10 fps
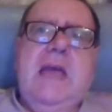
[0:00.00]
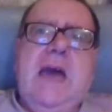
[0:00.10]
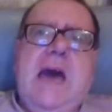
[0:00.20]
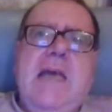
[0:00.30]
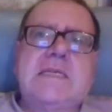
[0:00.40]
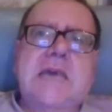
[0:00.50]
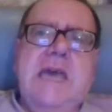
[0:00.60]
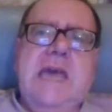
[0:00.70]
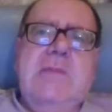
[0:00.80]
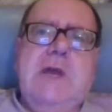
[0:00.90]
guys,
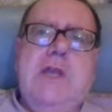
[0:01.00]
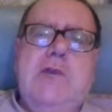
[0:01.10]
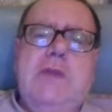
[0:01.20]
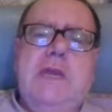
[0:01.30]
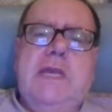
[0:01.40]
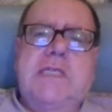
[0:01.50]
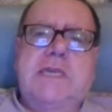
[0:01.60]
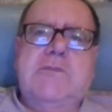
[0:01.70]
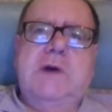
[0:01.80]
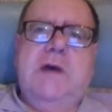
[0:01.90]
a new release
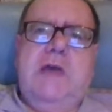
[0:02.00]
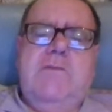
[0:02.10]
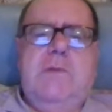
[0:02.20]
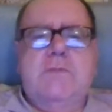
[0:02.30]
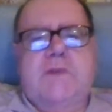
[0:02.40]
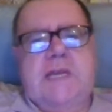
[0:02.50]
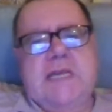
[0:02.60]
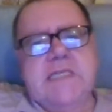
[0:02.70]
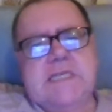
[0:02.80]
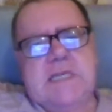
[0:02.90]
from
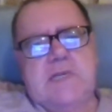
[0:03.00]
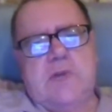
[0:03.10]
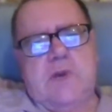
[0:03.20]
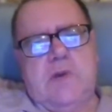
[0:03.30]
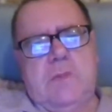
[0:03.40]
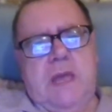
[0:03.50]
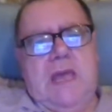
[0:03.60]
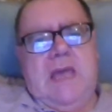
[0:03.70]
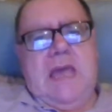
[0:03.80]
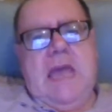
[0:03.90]
Vinegar Syndrome,
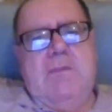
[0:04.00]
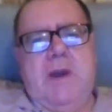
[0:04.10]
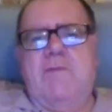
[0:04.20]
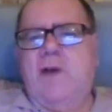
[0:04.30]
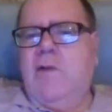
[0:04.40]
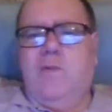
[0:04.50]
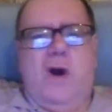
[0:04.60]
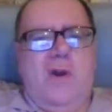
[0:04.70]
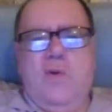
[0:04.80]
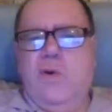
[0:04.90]
but I've
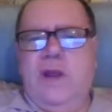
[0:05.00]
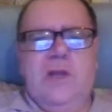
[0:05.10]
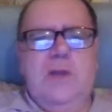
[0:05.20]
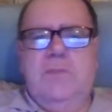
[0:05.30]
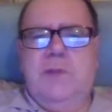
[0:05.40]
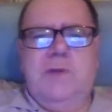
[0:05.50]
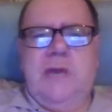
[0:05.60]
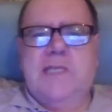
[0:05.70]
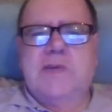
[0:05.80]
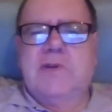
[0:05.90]
got it already on
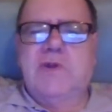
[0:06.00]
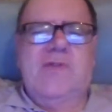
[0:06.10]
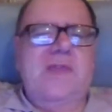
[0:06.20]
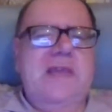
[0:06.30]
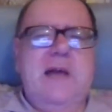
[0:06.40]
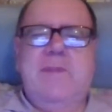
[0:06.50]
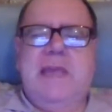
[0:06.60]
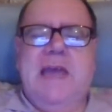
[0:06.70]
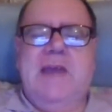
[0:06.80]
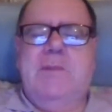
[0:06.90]
Blu-ray, so I don't think I'll be
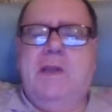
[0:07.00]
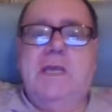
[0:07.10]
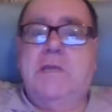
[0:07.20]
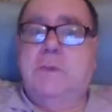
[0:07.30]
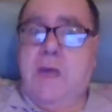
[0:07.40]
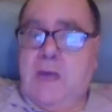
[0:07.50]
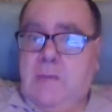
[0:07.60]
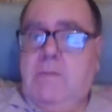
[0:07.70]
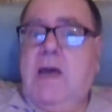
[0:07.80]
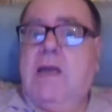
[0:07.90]
getting it. But it's,
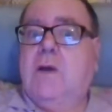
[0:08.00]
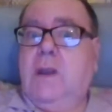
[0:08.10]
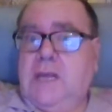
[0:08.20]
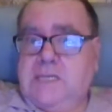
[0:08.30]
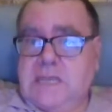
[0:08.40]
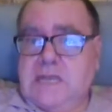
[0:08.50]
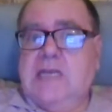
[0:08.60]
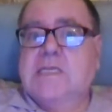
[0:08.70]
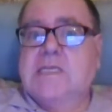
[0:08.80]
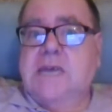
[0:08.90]
by golly, I tell
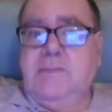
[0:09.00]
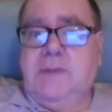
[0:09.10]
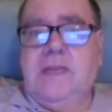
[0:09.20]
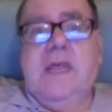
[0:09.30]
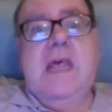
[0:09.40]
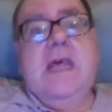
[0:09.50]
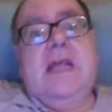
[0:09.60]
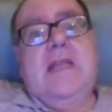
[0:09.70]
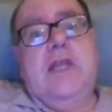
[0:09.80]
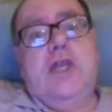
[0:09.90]
you, it's tempting.
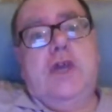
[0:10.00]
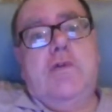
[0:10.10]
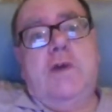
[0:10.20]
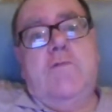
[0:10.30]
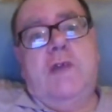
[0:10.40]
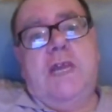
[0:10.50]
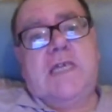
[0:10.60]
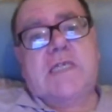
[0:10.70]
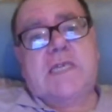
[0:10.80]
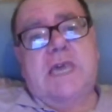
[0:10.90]
The new
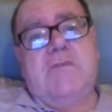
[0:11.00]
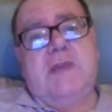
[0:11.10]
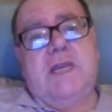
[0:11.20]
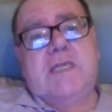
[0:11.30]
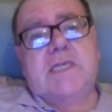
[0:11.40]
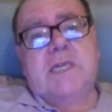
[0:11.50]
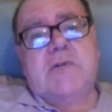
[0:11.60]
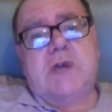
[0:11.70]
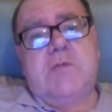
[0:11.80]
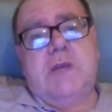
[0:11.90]
Vinegar
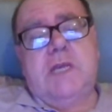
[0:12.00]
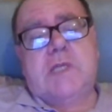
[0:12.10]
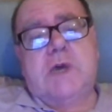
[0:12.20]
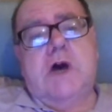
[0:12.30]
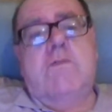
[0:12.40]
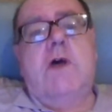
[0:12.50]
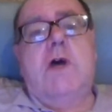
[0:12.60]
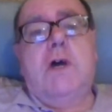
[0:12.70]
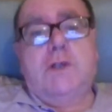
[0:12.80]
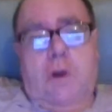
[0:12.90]
Syndrome release of
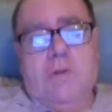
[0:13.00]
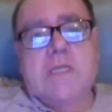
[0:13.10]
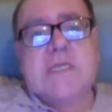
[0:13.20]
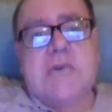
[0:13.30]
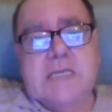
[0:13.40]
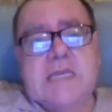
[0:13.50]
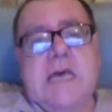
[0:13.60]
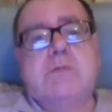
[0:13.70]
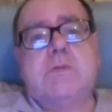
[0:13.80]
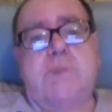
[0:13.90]
Dr. Terror's
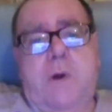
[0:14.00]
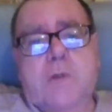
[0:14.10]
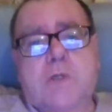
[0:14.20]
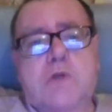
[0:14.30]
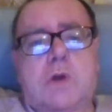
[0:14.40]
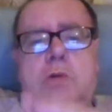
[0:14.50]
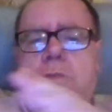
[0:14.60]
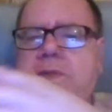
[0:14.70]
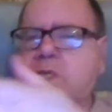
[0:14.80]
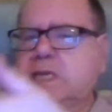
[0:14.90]
House of Horrors has got a
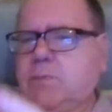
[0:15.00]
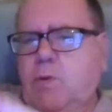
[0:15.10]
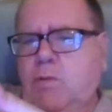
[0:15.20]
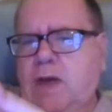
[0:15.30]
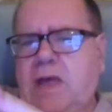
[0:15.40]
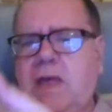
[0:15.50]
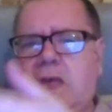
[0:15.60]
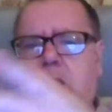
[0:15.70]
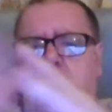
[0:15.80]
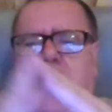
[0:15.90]
lovely slipcover.
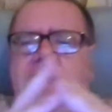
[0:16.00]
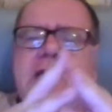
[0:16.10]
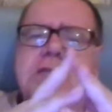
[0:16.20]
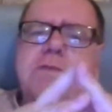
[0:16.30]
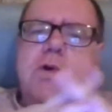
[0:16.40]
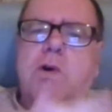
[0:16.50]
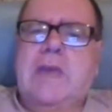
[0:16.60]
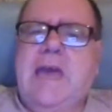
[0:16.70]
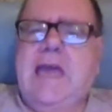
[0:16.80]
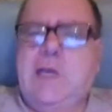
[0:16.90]
I think it's
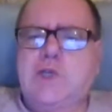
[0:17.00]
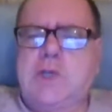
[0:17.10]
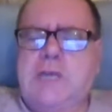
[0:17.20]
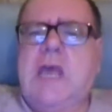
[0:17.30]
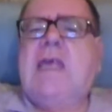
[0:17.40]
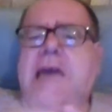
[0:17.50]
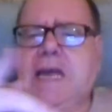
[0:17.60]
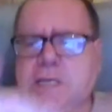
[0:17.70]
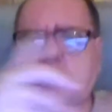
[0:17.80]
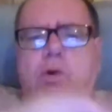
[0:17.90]
4K actually.
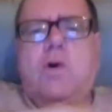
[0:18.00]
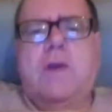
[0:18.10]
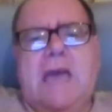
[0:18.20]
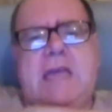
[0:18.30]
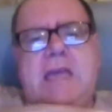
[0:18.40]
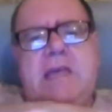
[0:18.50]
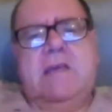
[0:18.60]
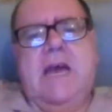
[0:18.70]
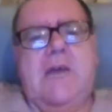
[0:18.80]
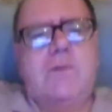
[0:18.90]
Yeah, it's 4K.
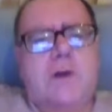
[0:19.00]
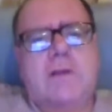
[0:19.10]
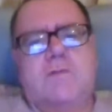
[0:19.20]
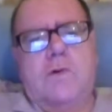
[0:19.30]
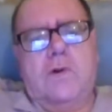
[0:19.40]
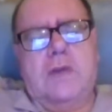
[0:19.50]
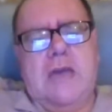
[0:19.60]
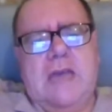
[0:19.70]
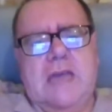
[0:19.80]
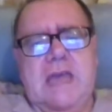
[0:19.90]
I haven't got the
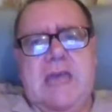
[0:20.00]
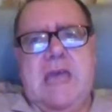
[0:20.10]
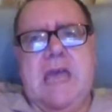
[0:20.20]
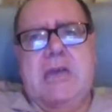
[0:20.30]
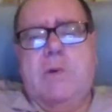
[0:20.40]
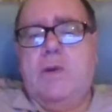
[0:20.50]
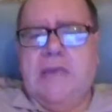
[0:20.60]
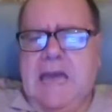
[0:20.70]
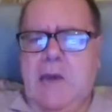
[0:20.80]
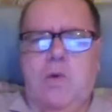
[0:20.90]
4K. But
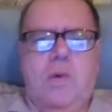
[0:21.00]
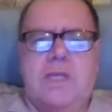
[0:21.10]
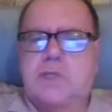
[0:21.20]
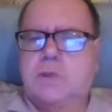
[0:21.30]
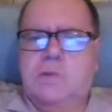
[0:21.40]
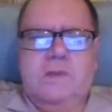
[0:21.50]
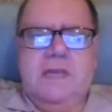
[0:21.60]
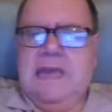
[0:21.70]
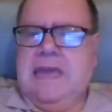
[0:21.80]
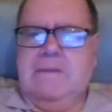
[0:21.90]
yeah, it's a lovely